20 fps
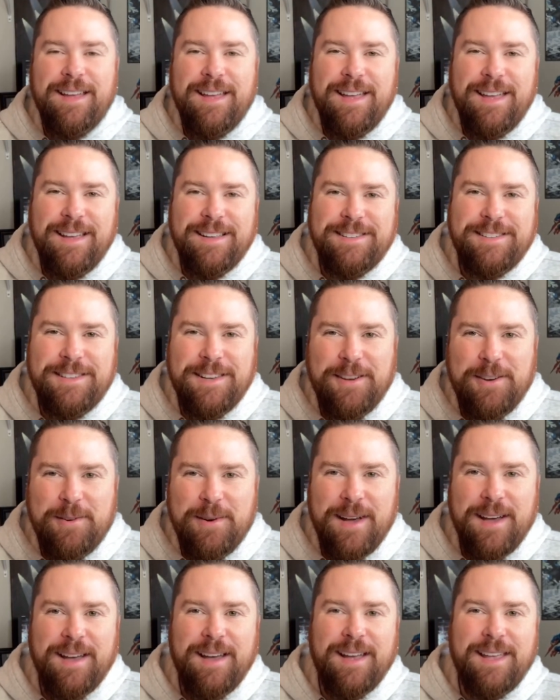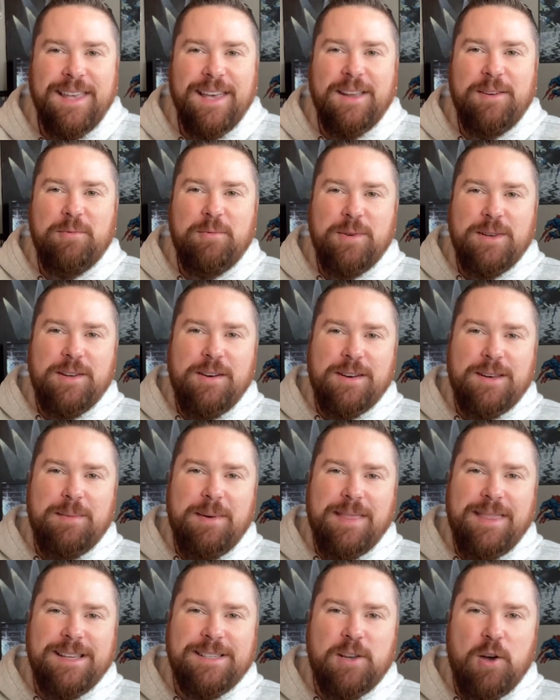And so, uh, again, we talked
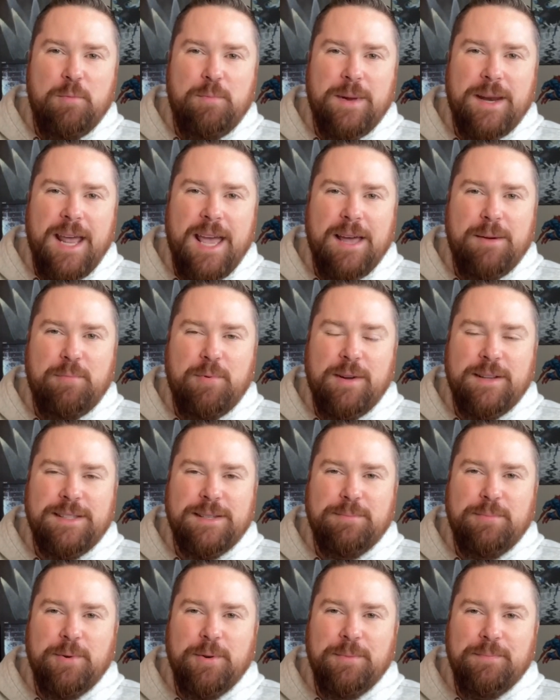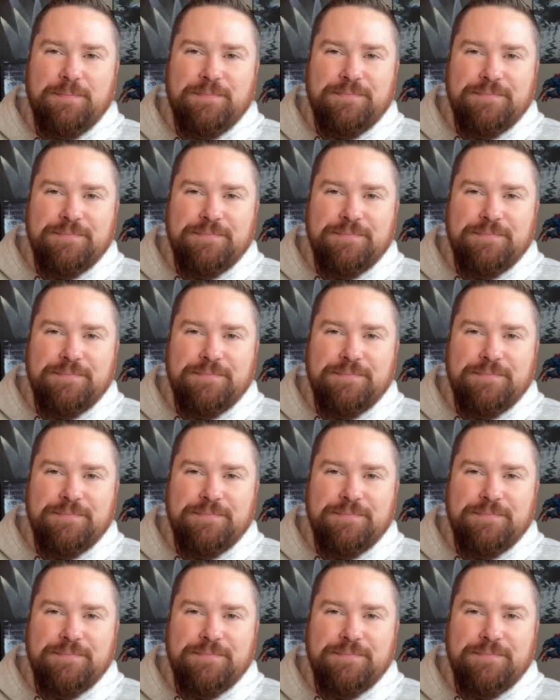about this open hand principle.